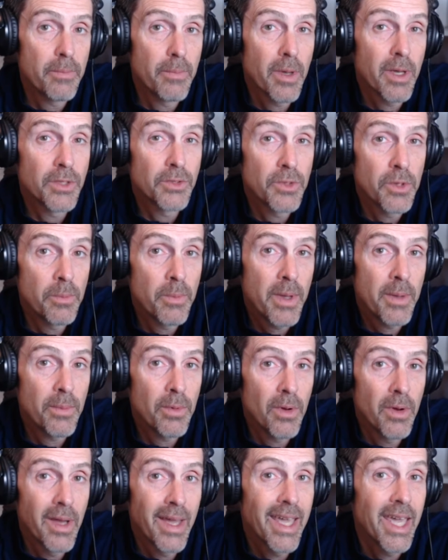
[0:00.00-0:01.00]
because
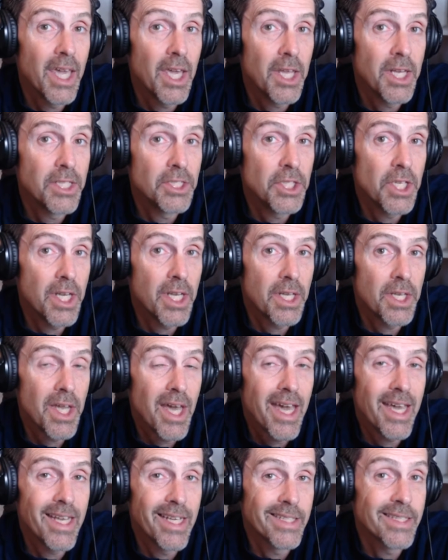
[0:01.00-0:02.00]
remember, a ketogenic
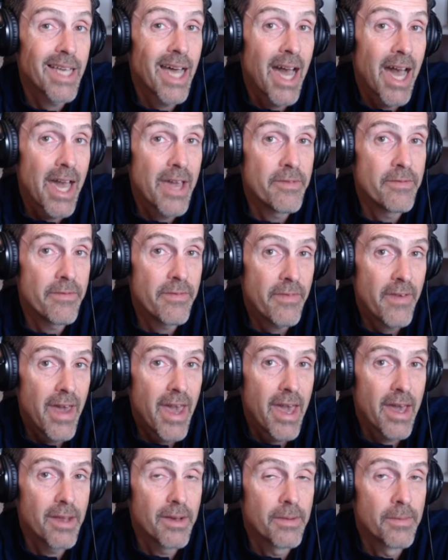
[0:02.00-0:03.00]
diet is high in
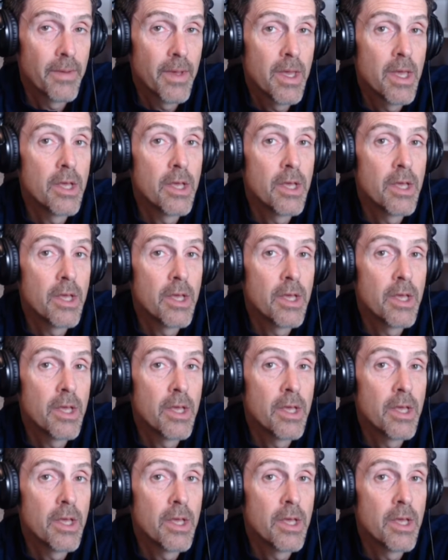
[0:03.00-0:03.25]
fat.